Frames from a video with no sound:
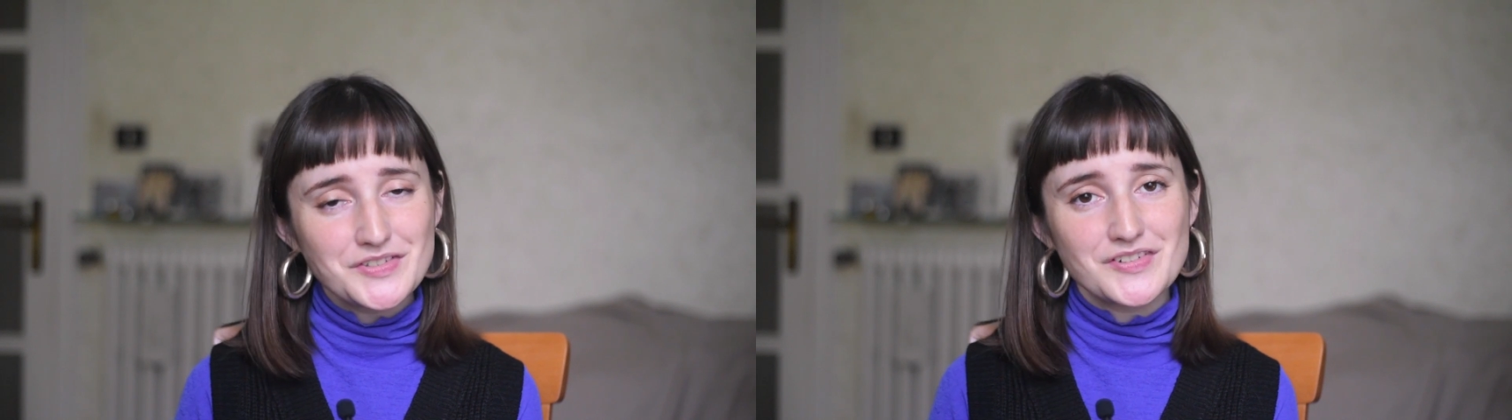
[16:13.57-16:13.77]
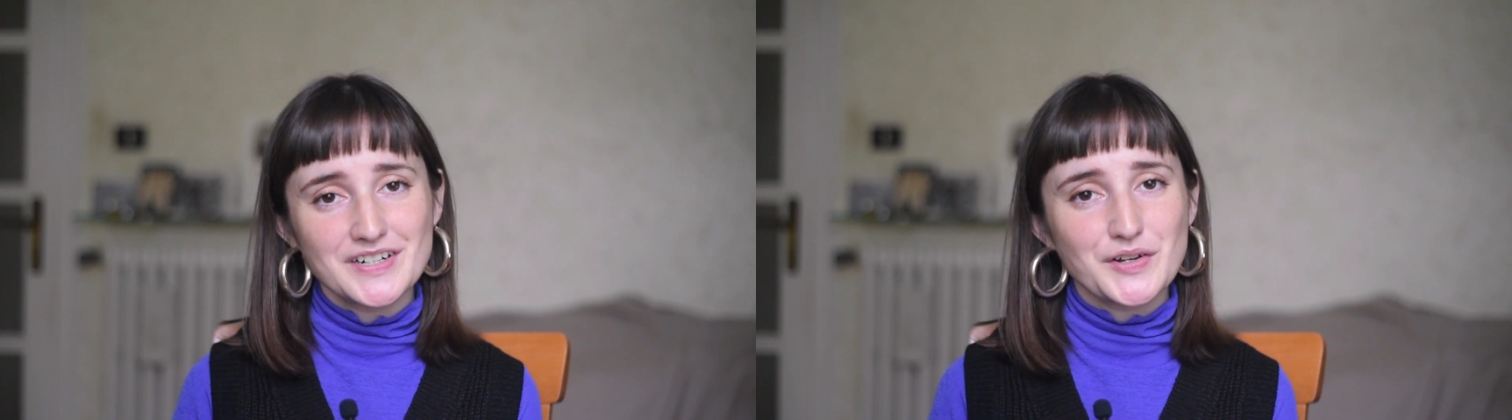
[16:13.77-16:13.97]

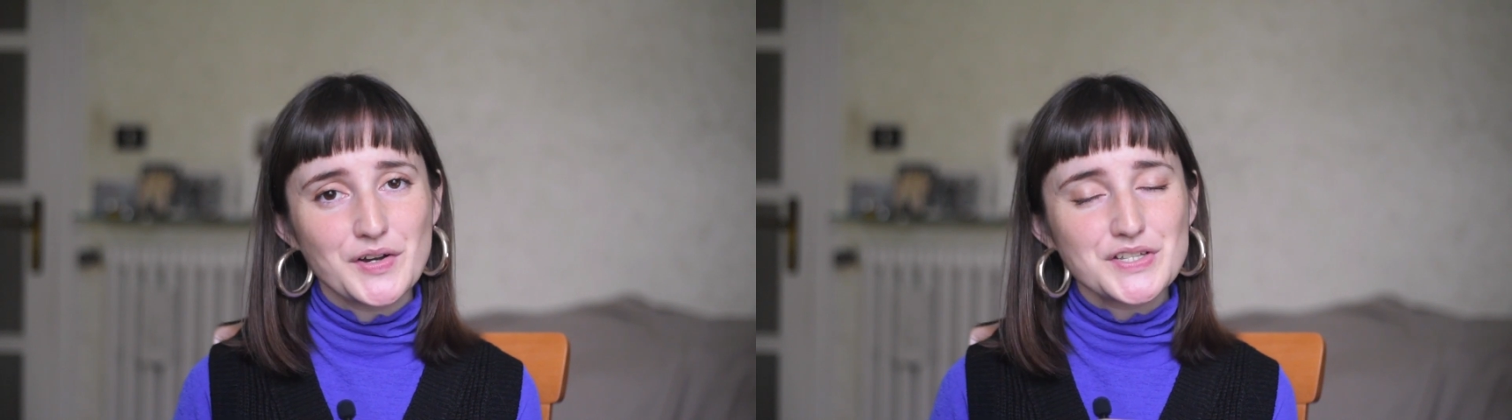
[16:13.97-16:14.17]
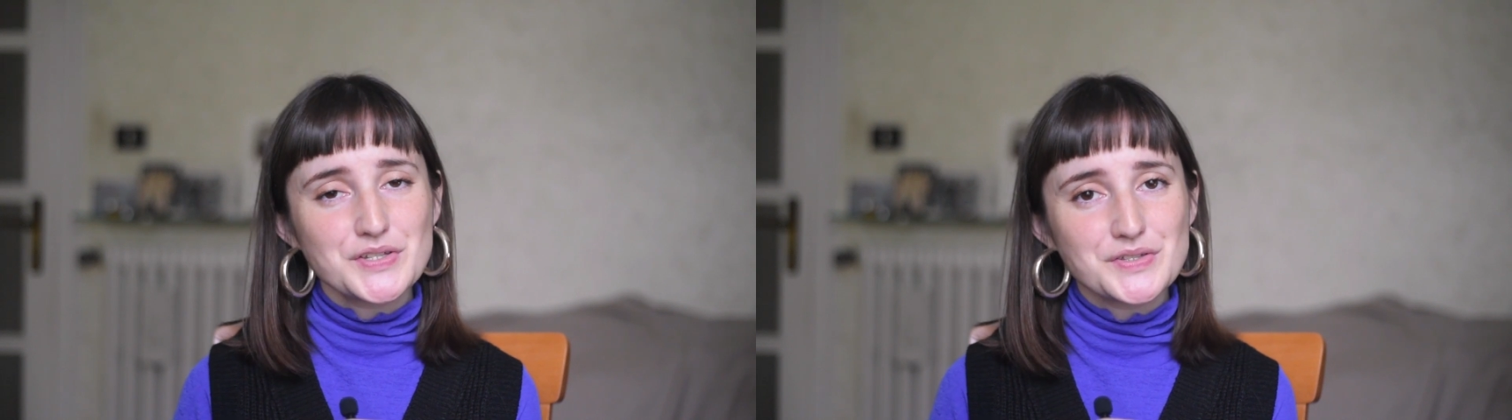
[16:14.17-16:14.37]
you are
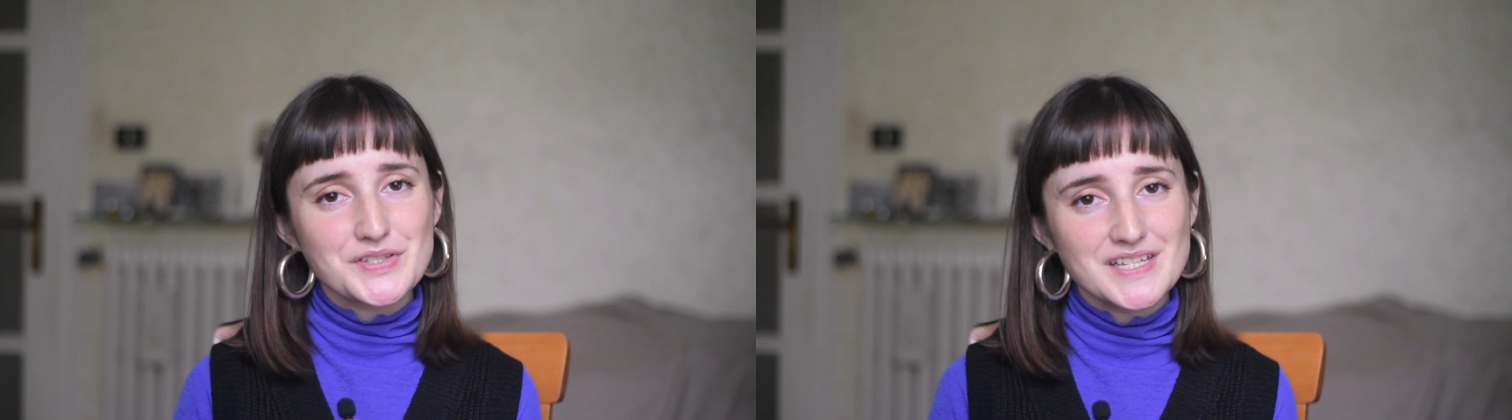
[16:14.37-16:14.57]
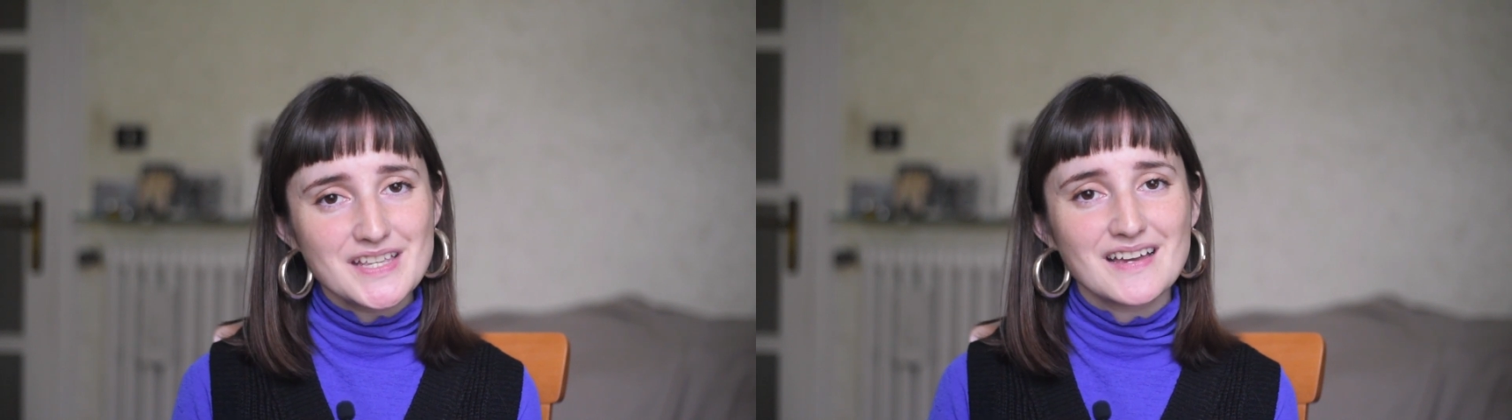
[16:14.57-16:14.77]
going to
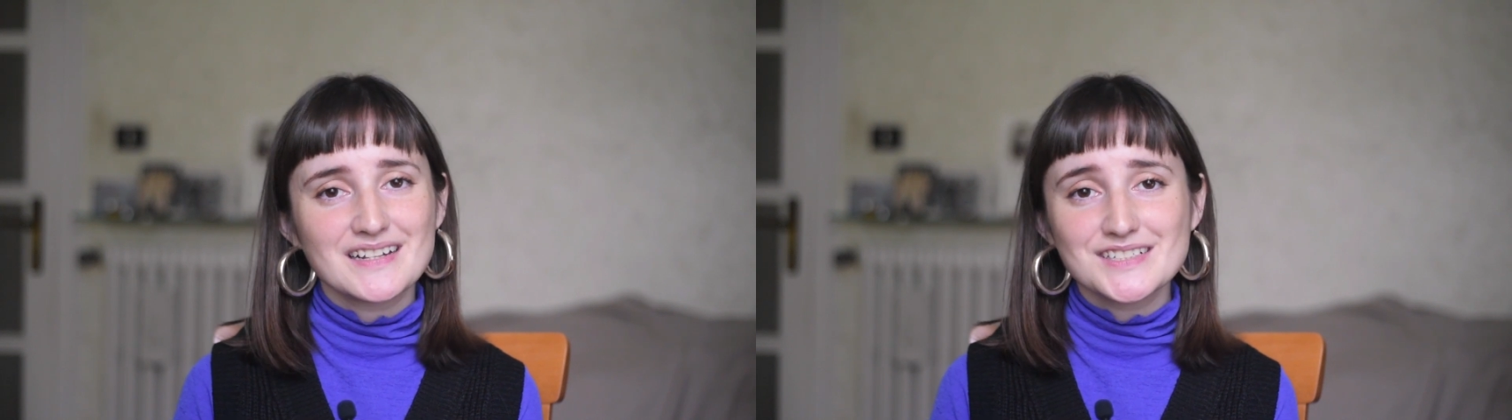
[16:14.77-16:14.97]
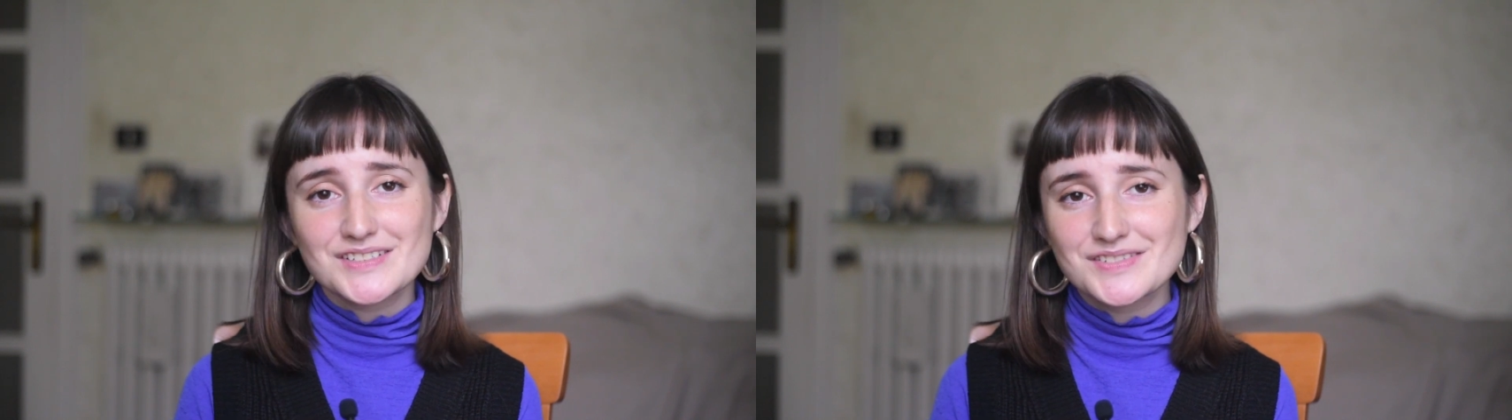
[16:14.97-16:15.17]
see
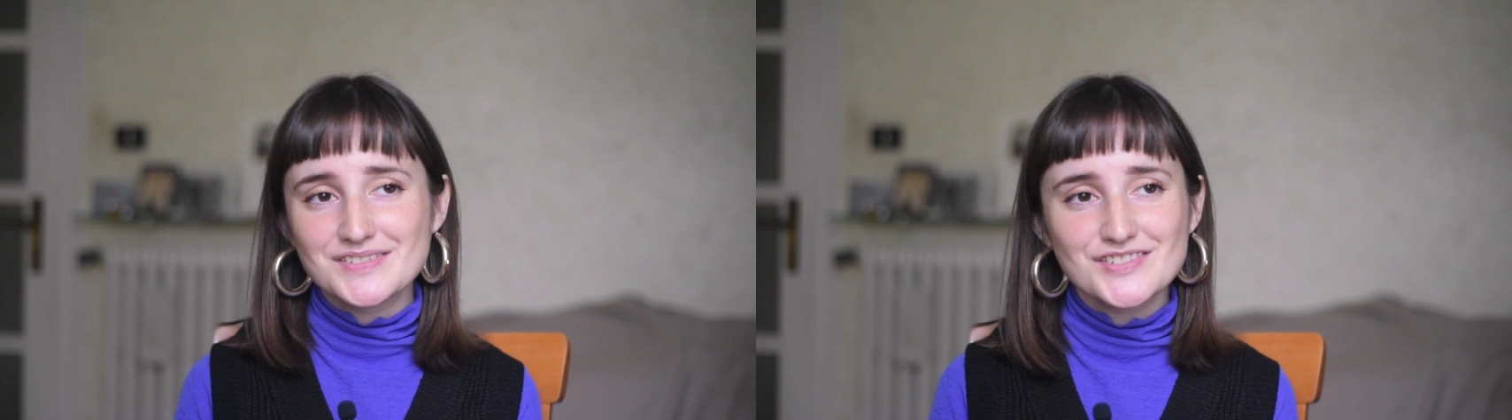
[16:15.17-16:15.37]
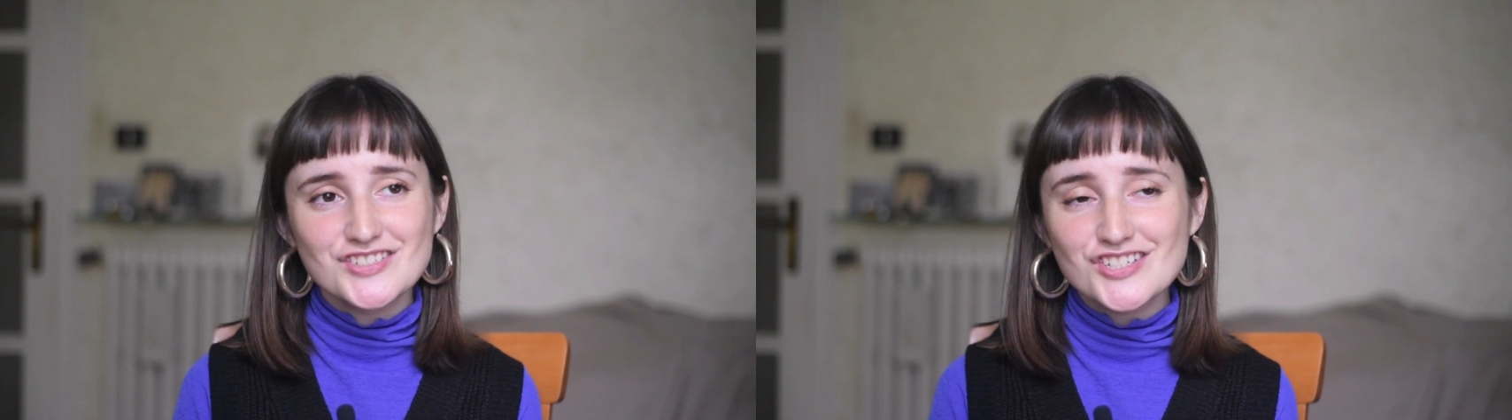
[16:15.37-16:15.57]
that it's